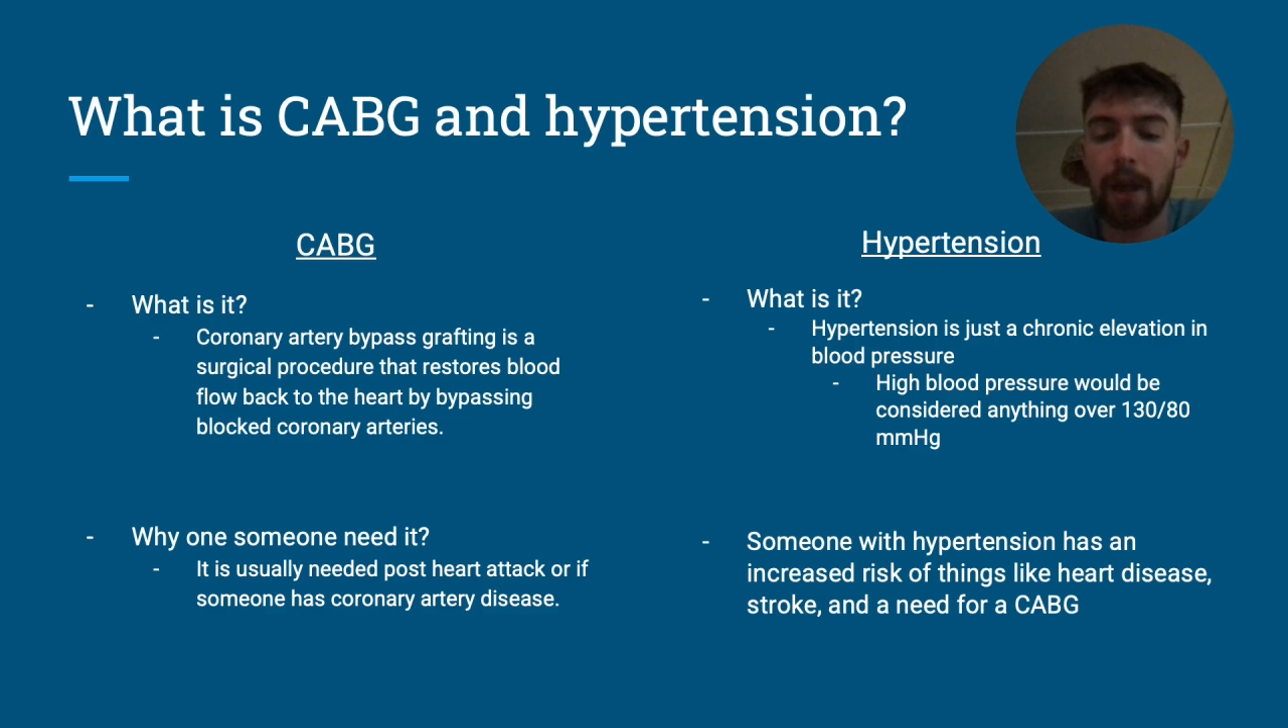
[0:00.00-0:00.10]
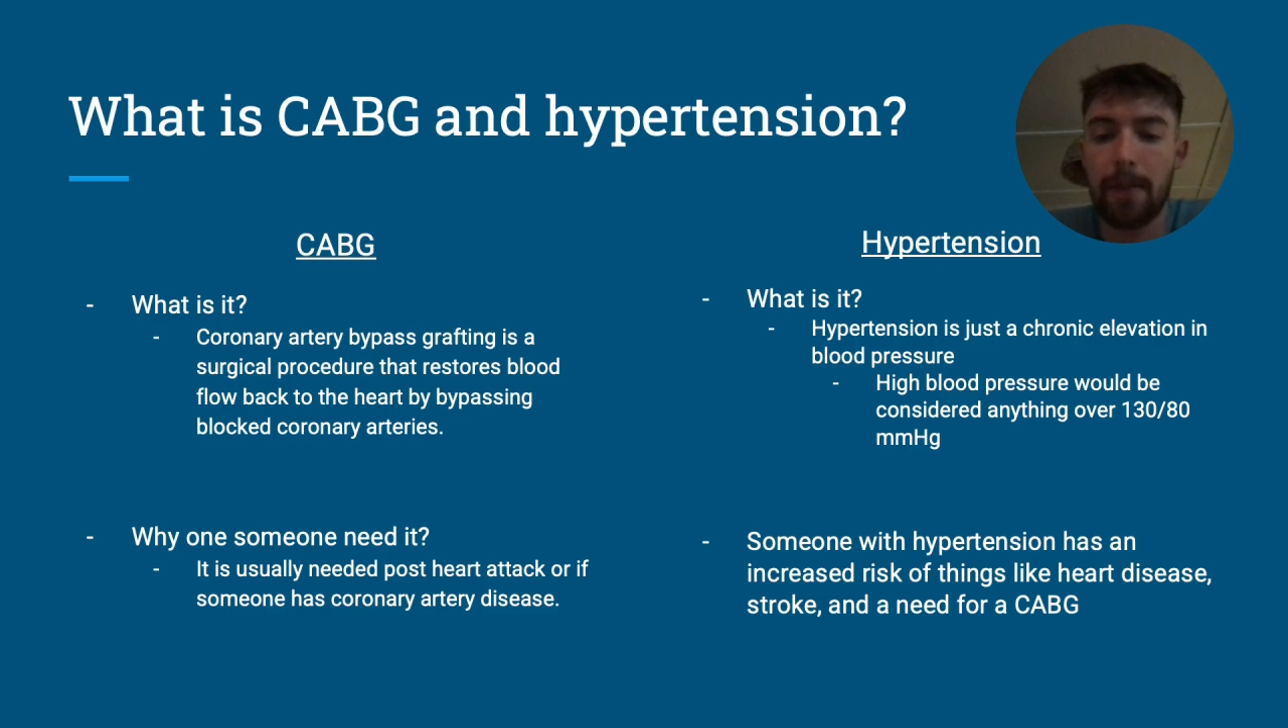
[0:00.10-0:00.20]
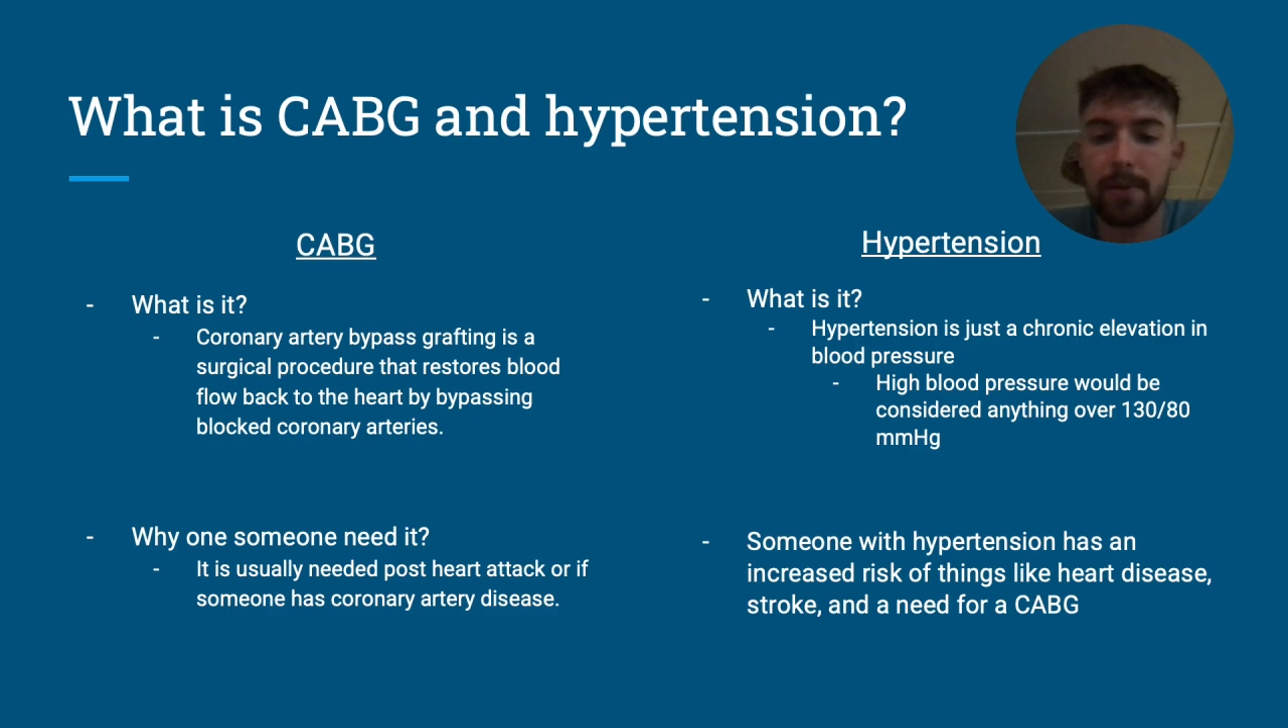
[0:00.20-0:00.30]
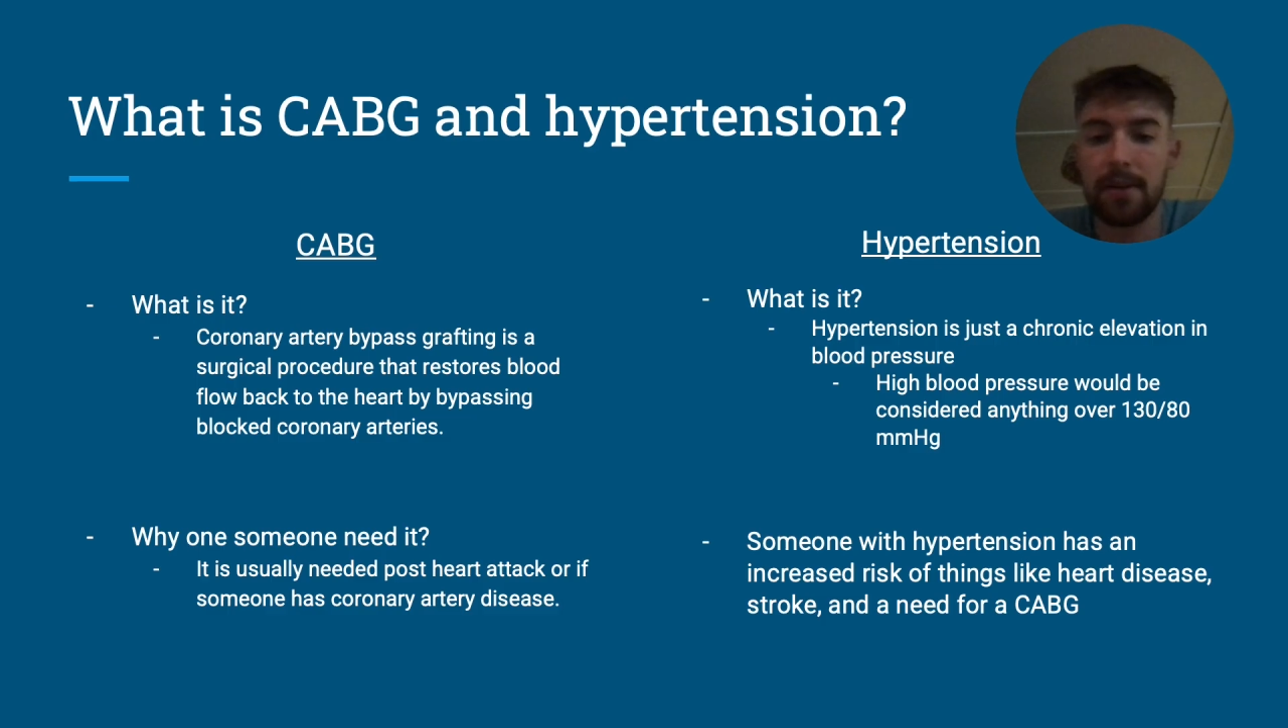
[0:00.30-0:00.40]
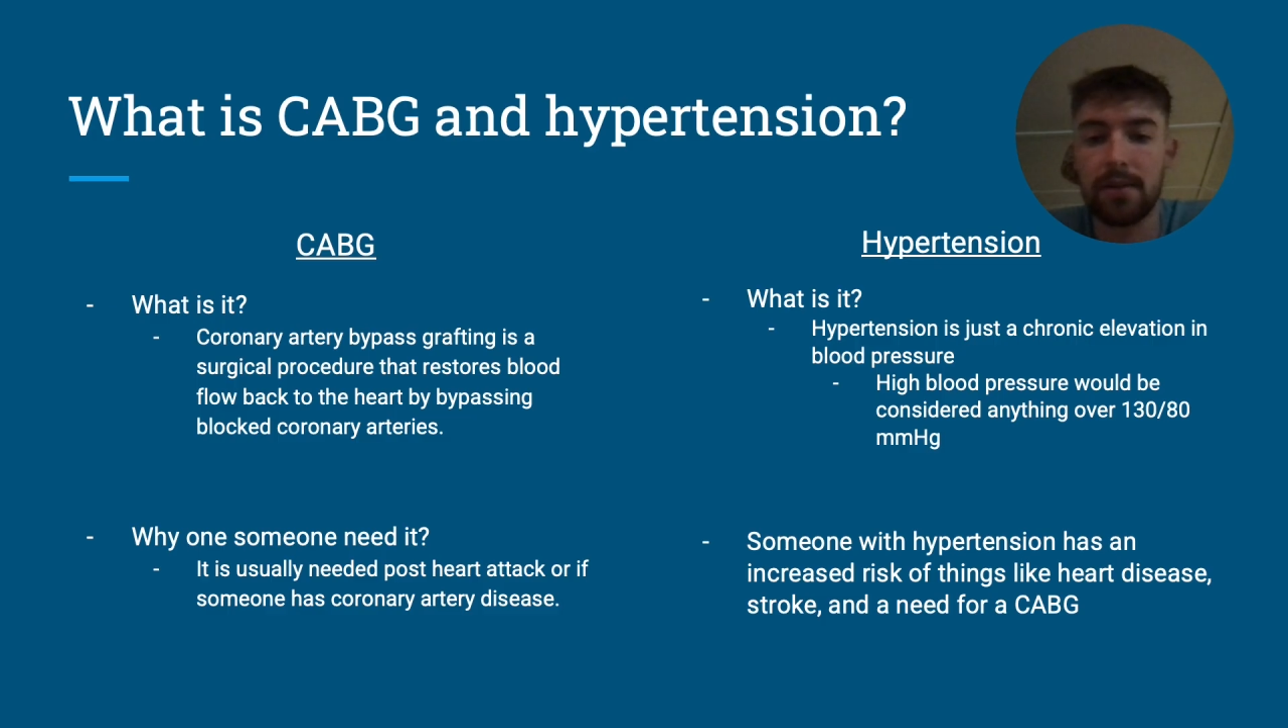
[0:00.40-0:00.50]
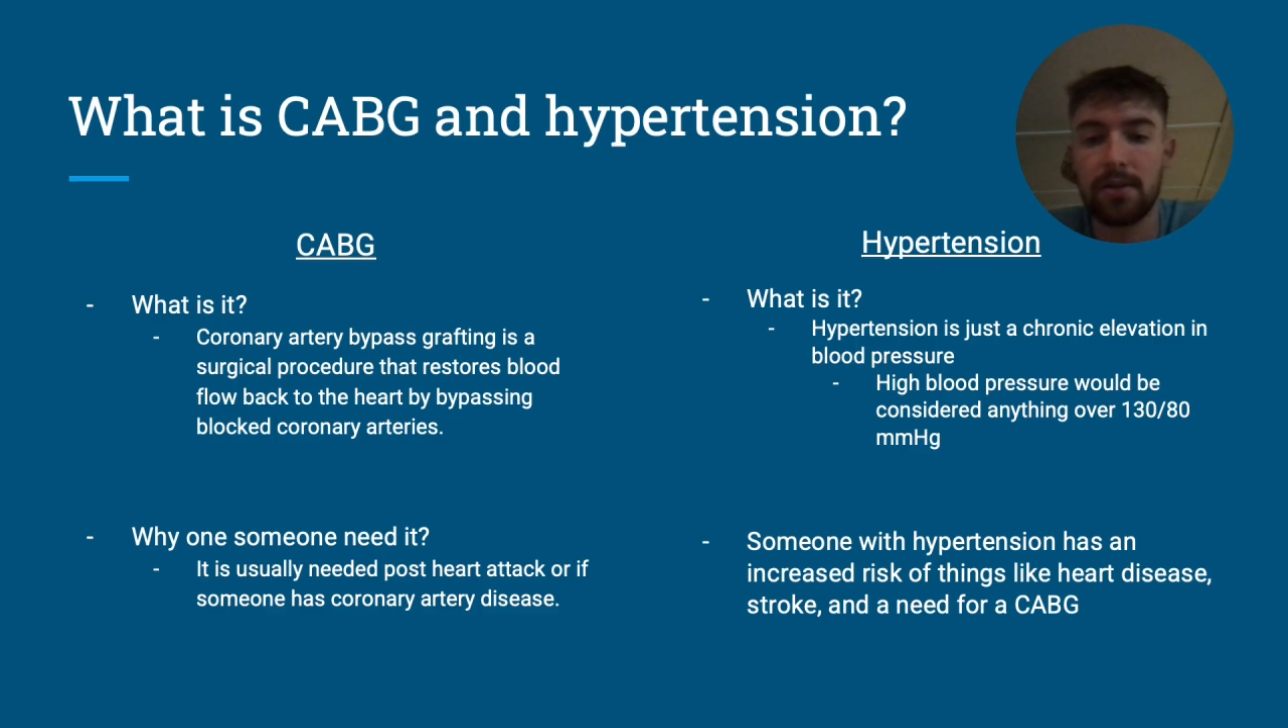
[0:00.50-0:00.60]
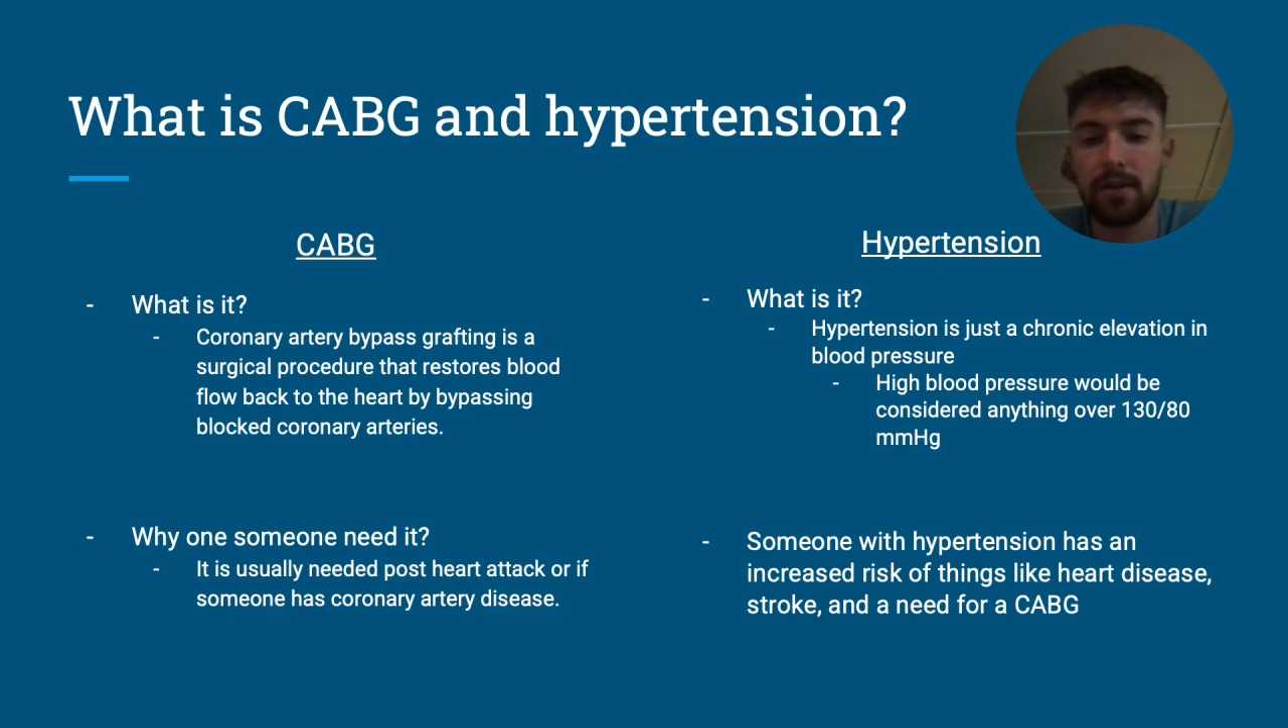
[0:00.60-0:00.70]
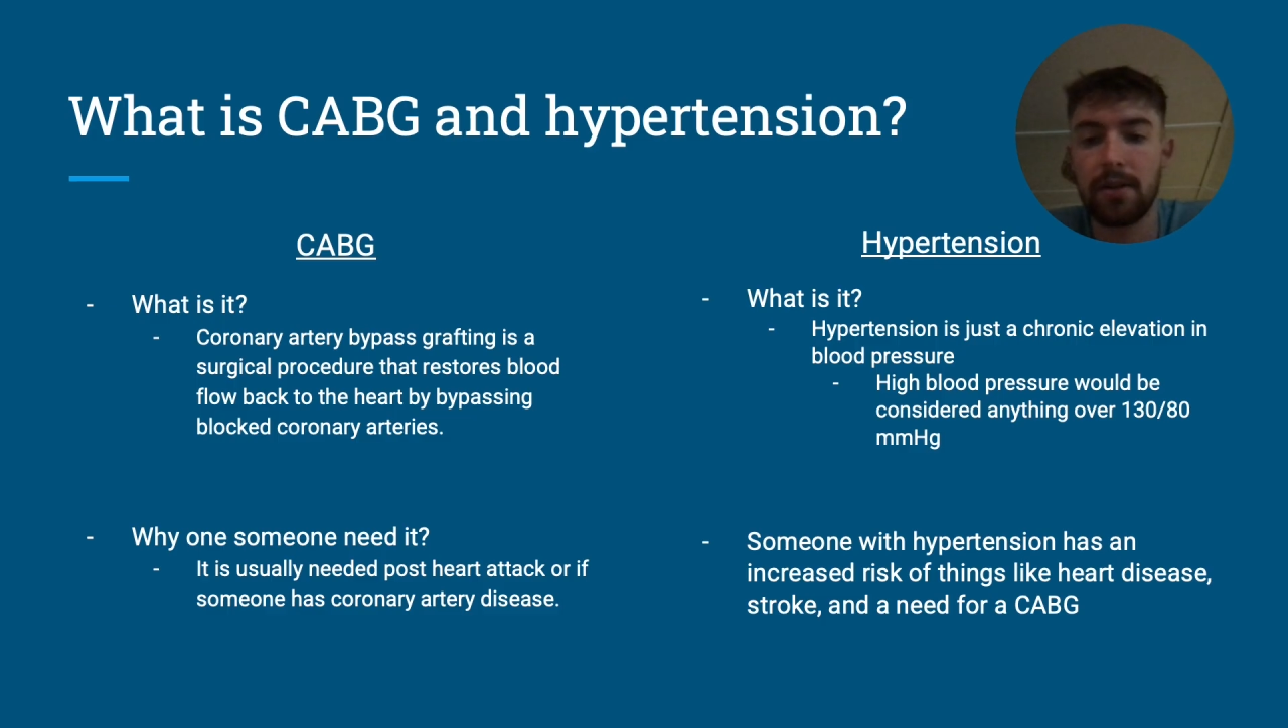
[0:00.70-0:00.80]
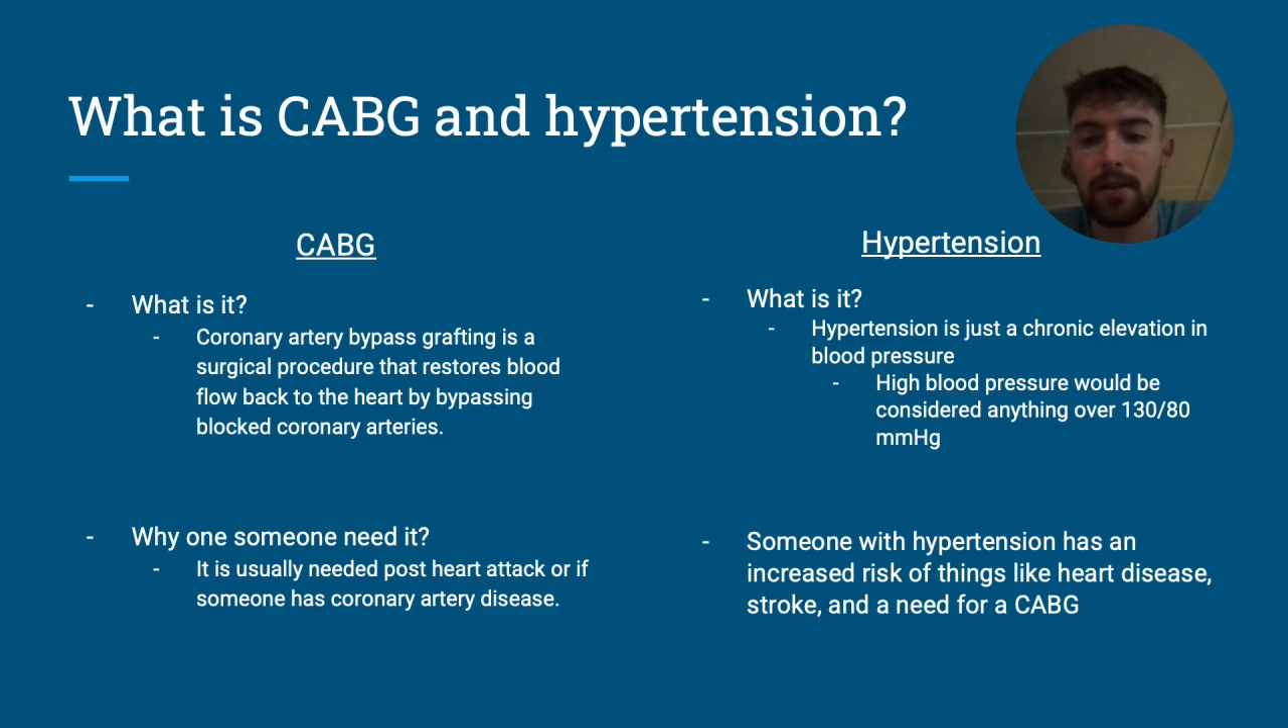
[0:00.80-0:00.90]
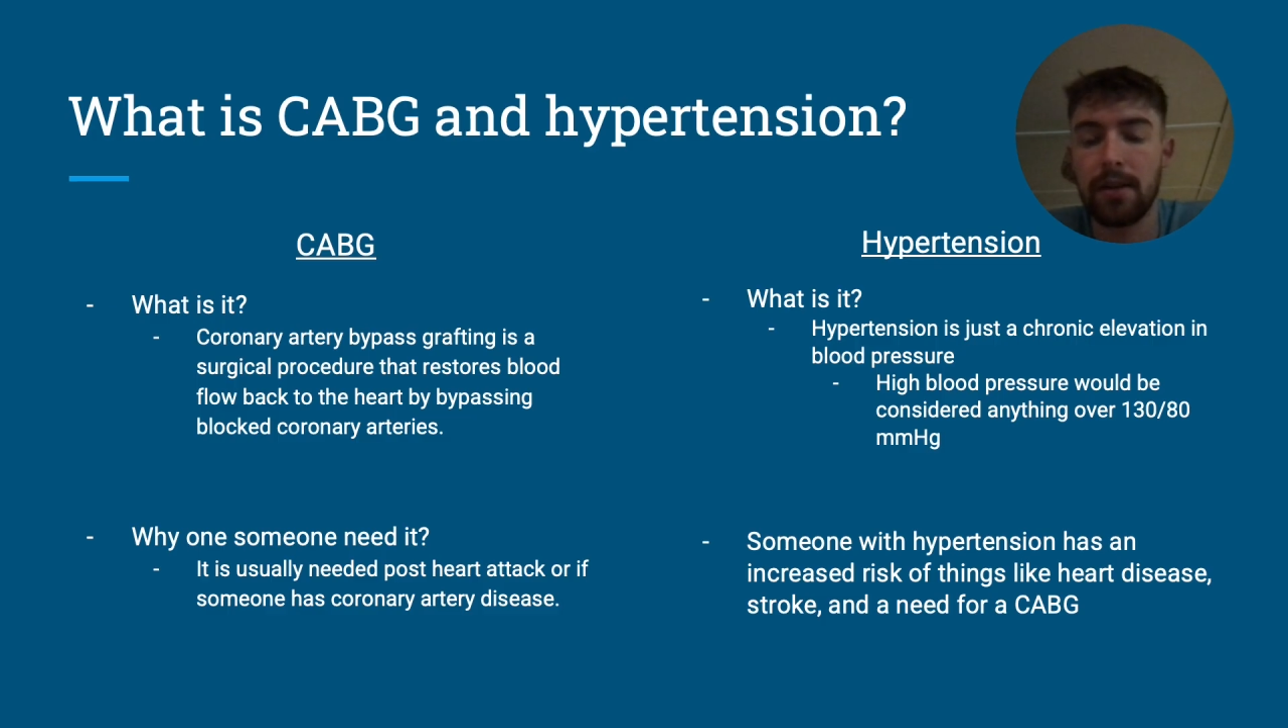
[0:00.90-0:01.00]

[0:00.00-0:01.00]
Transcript: hypertension